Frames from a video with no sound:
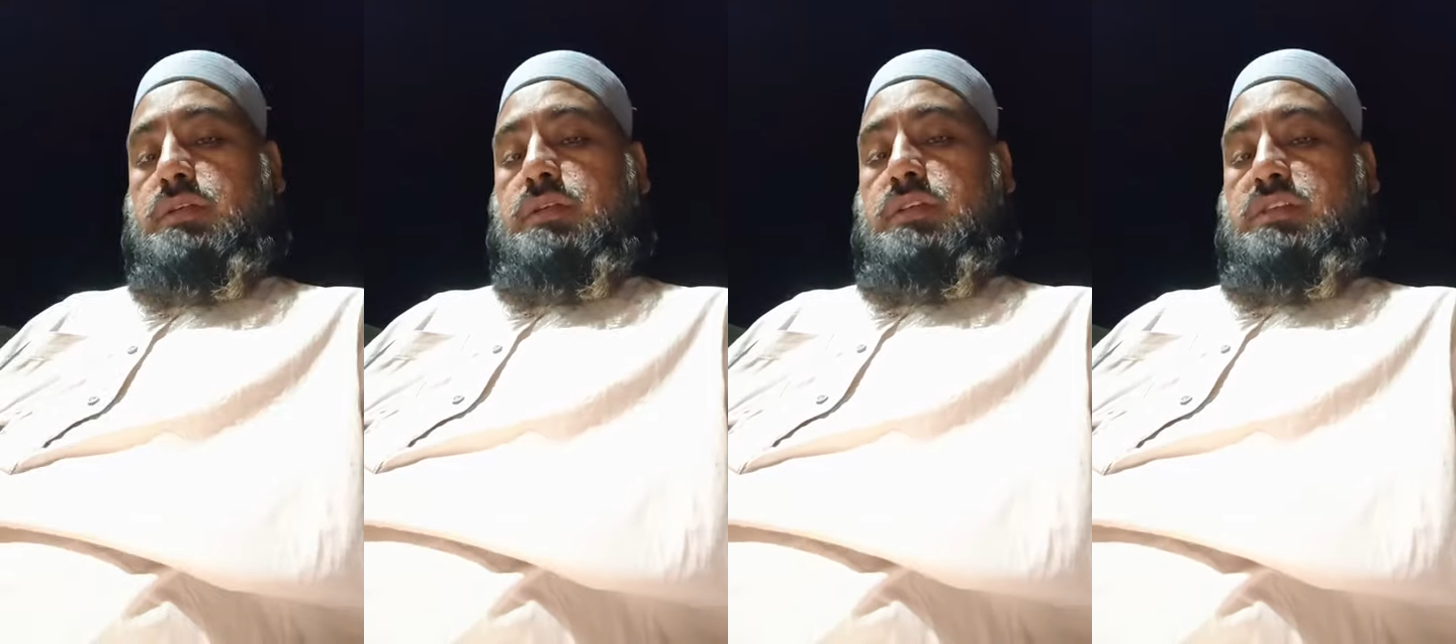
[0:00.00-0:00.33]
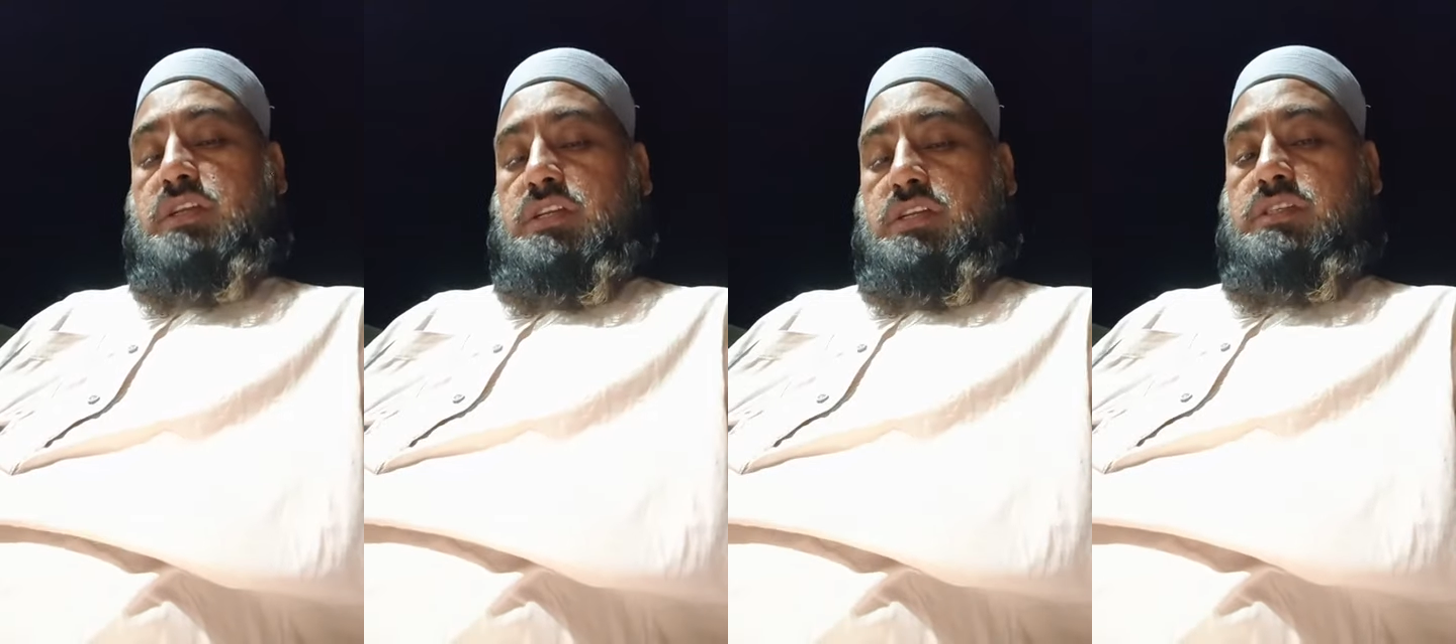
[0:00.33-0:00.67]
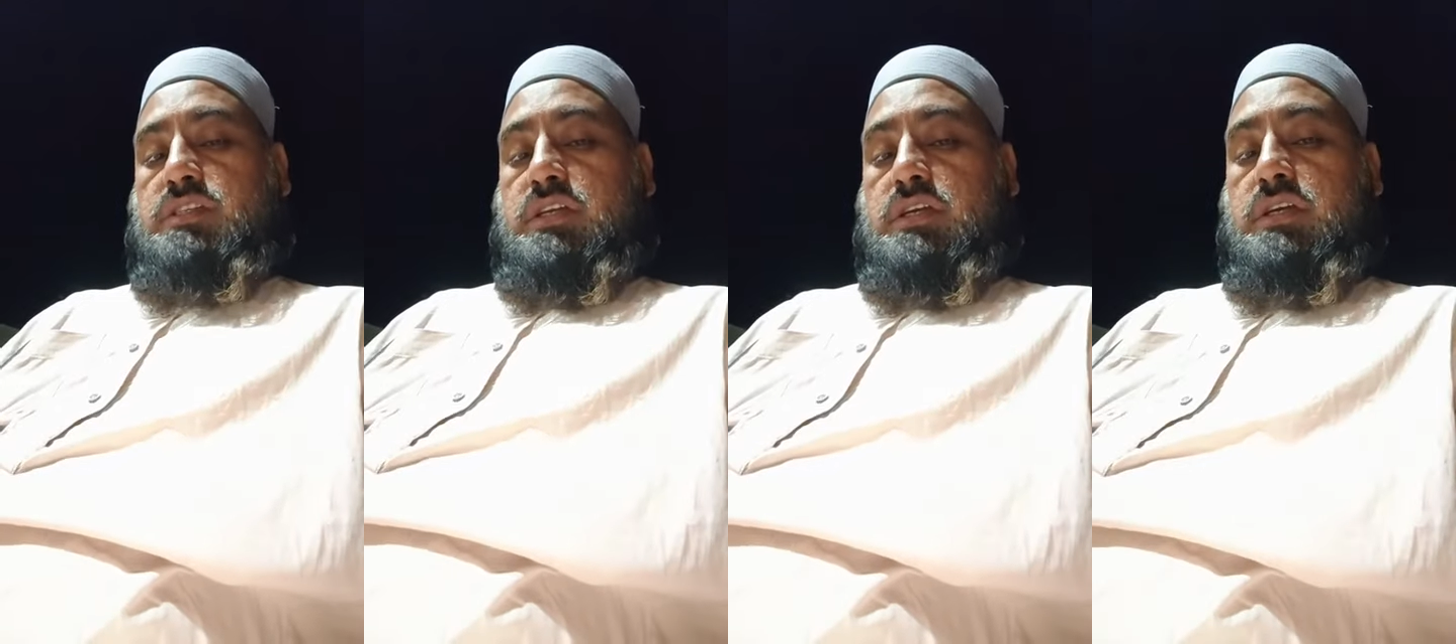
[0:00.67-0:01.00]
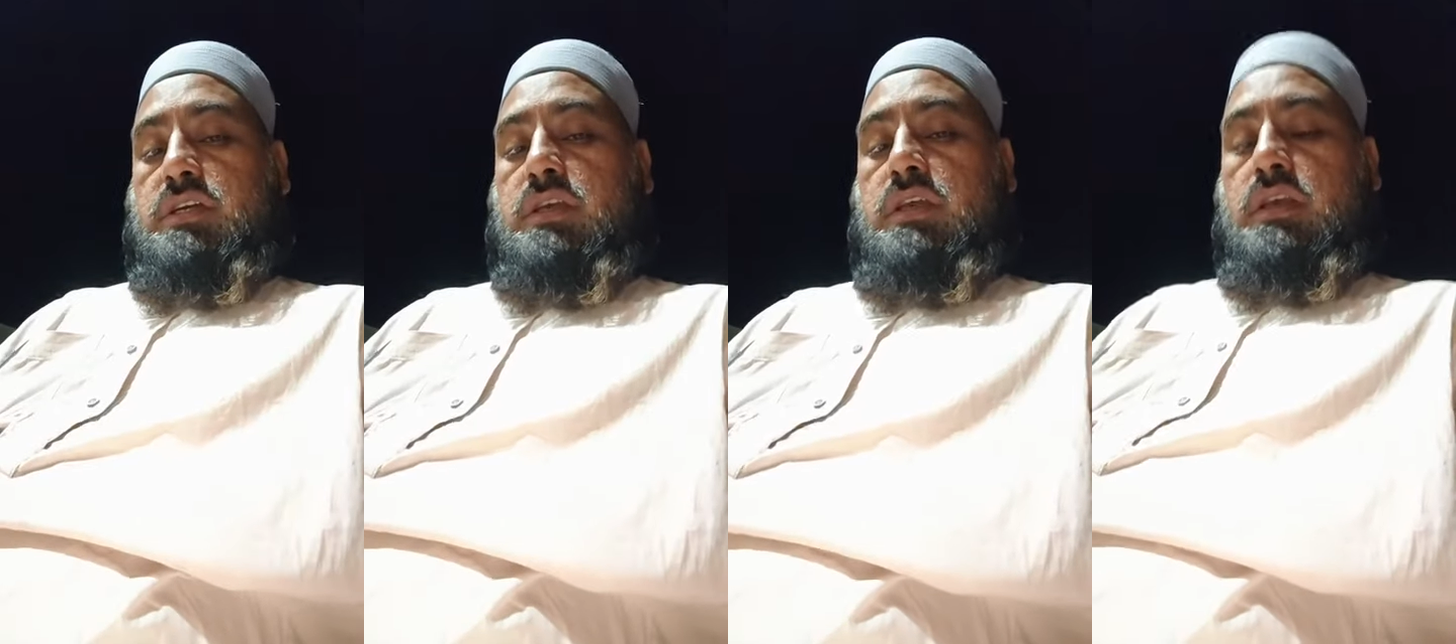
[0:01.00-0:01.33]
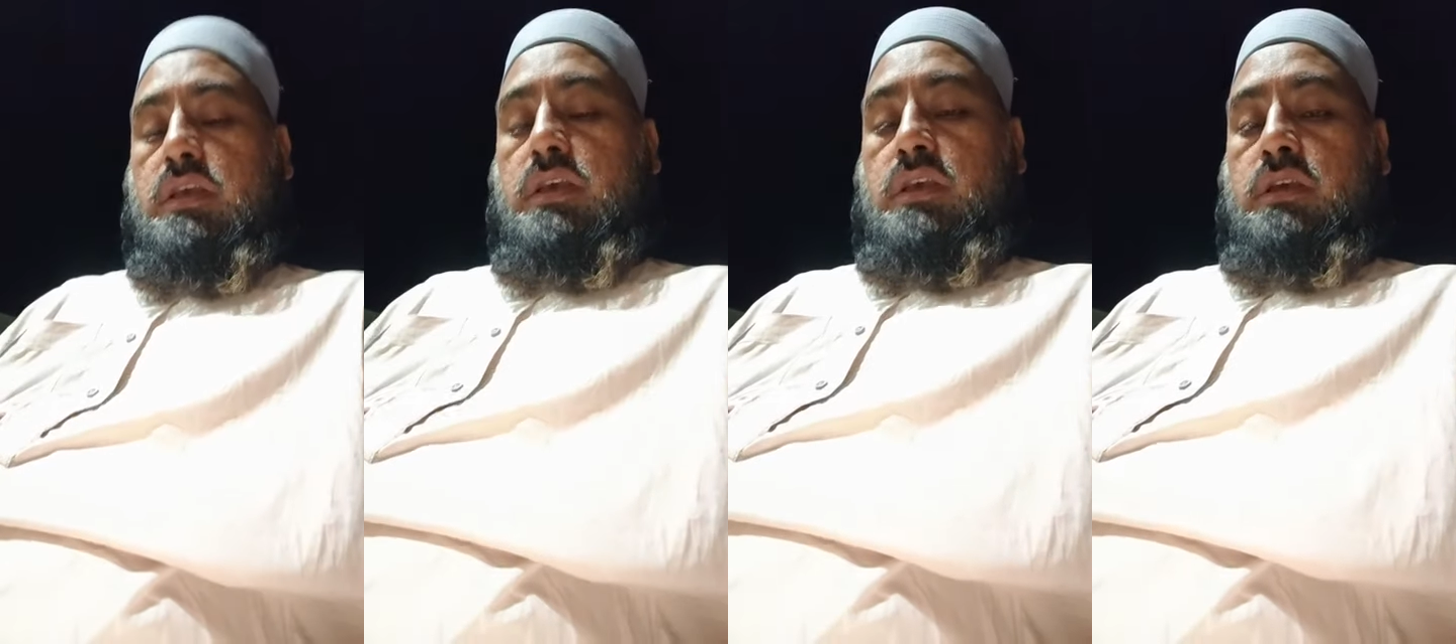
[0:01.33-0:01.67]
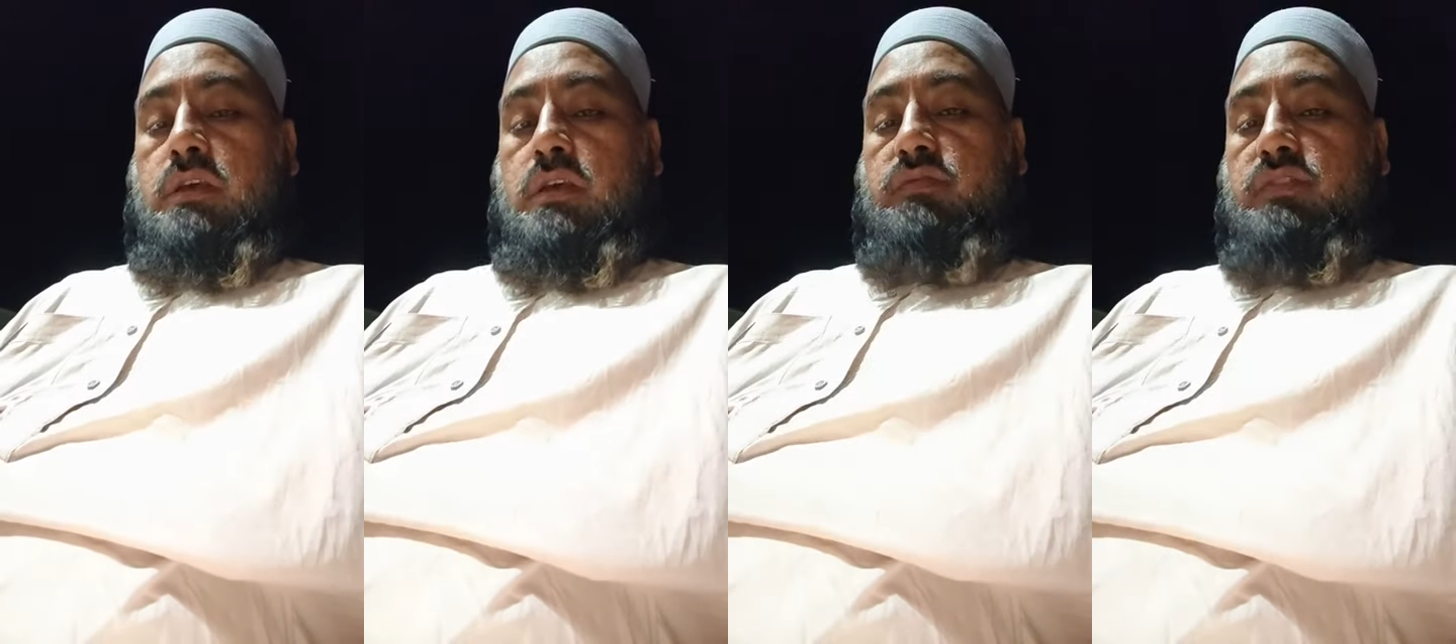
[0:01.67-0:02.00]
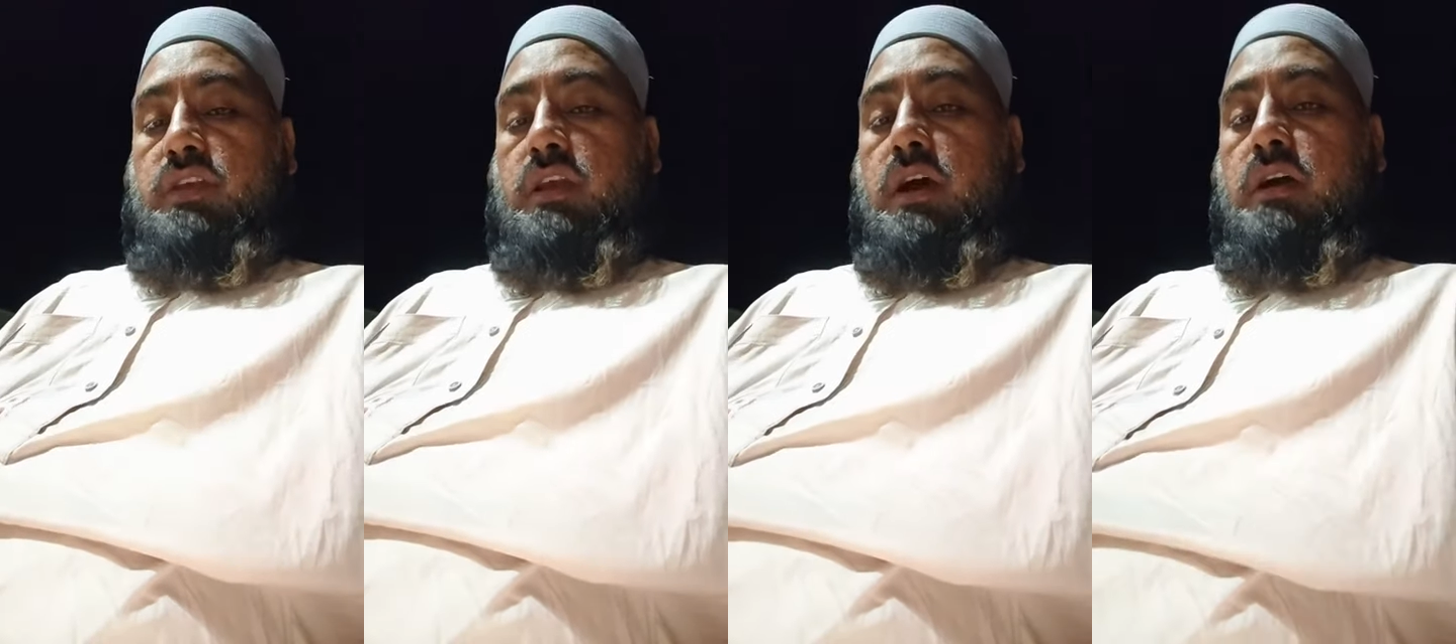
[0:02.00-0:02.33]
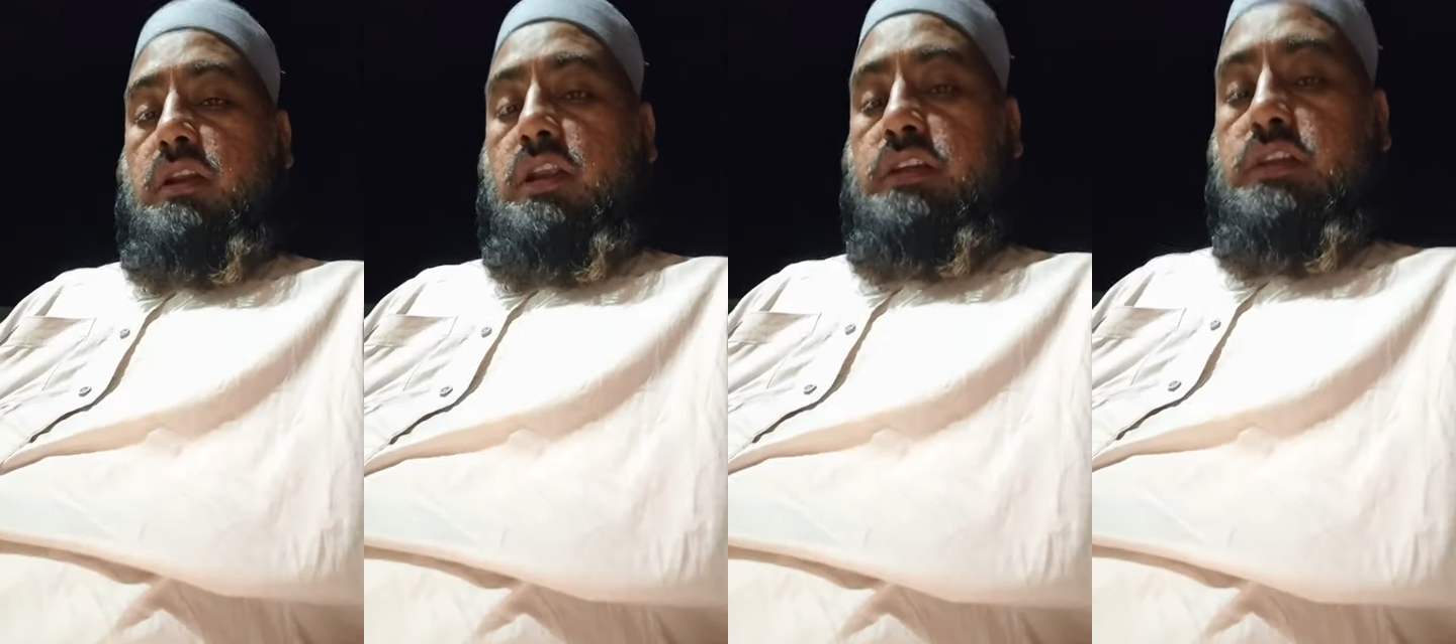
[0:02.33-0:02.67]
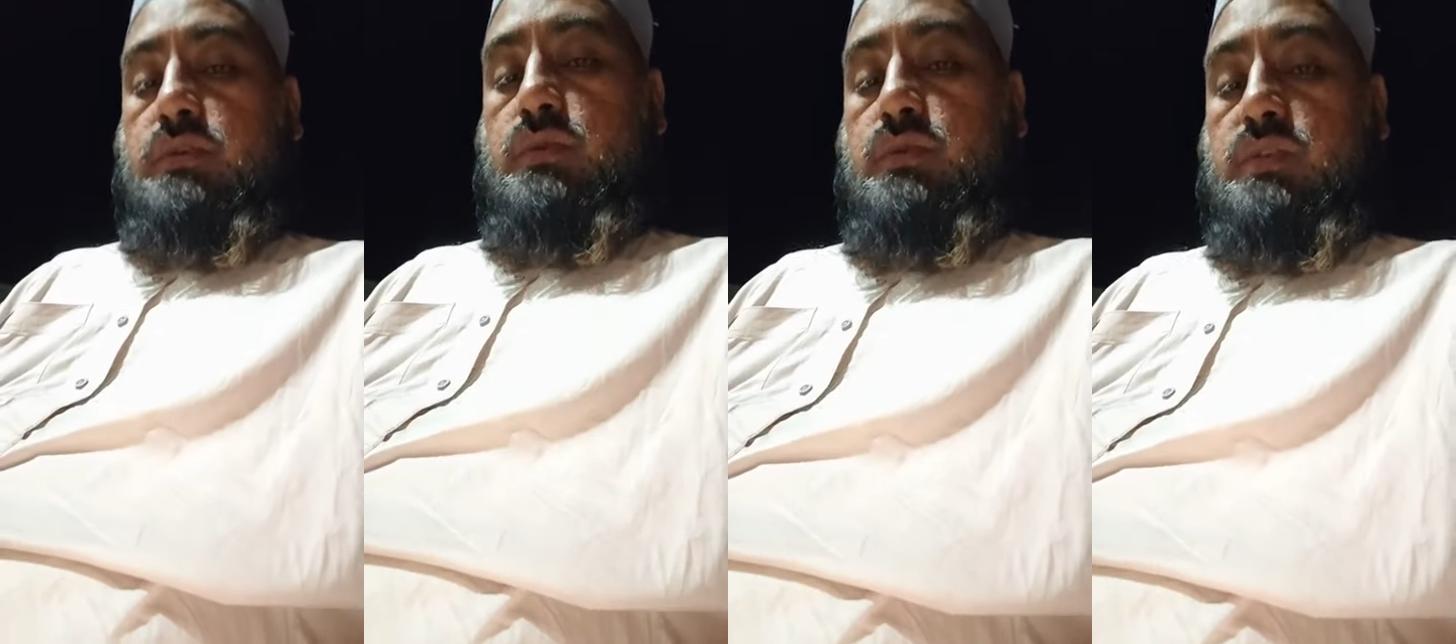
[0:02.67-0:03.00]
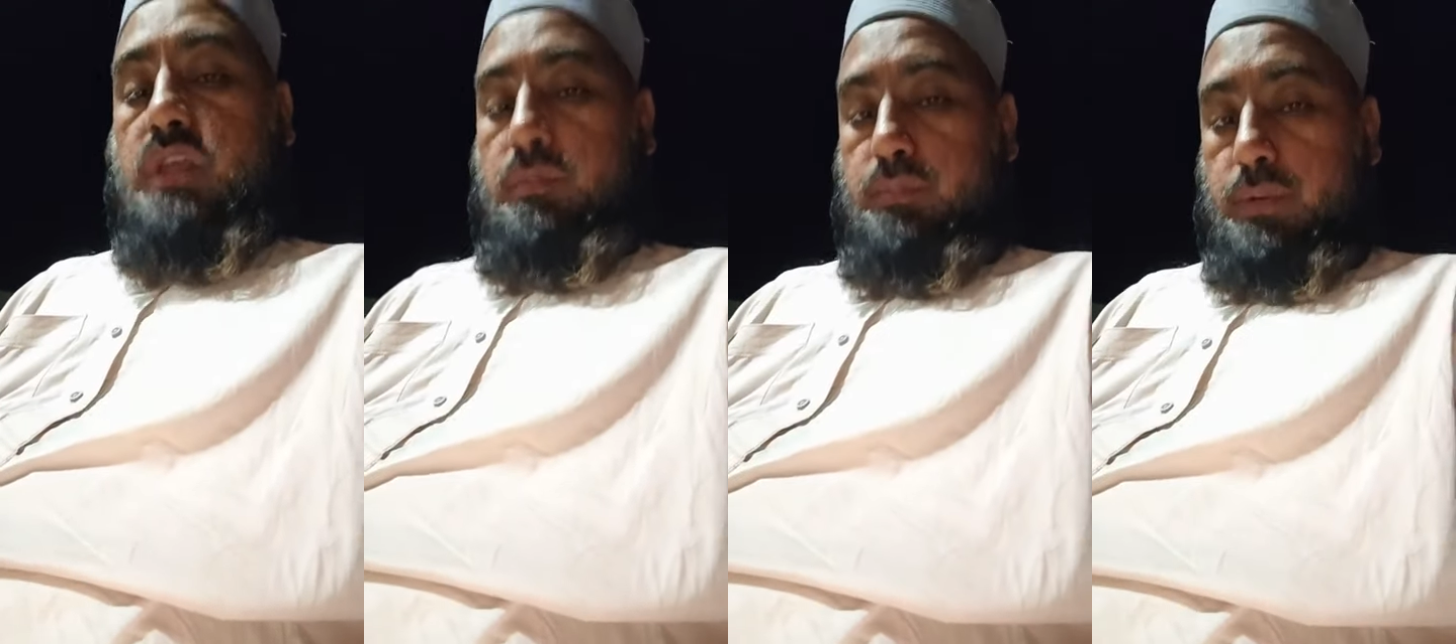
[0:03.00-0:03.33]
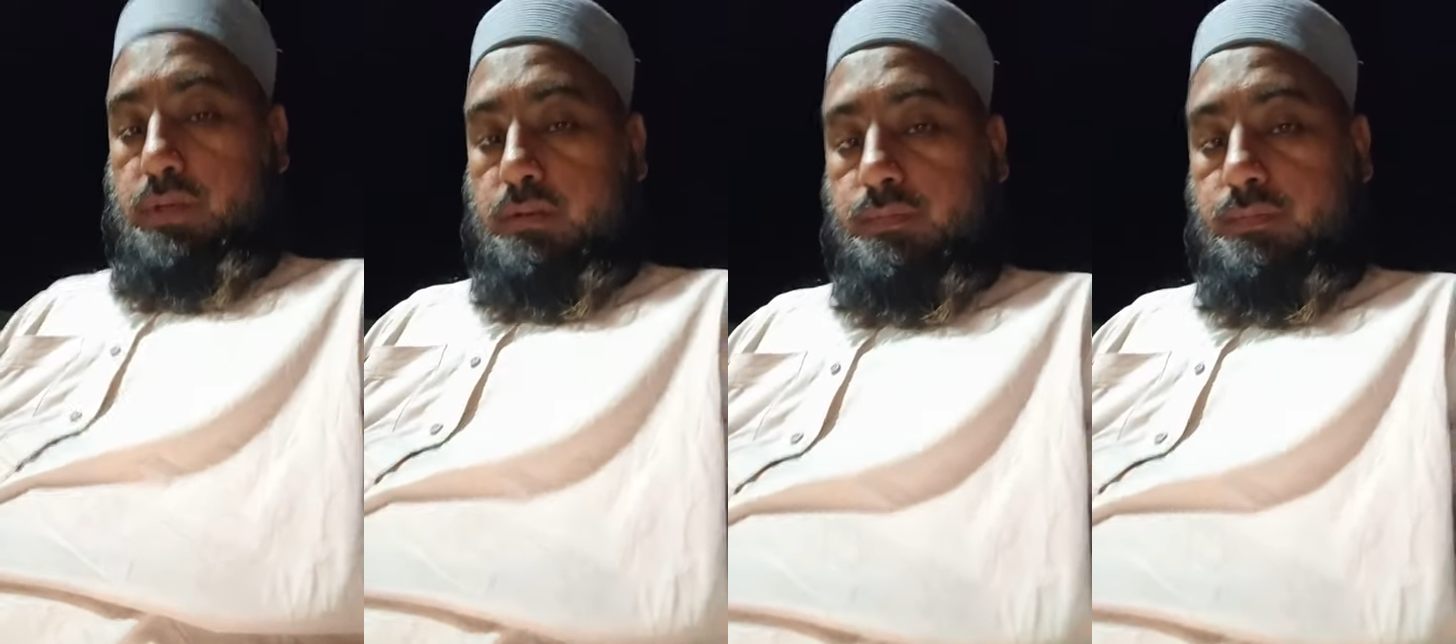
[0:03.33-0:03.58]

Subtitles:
statistic if they are related to sample.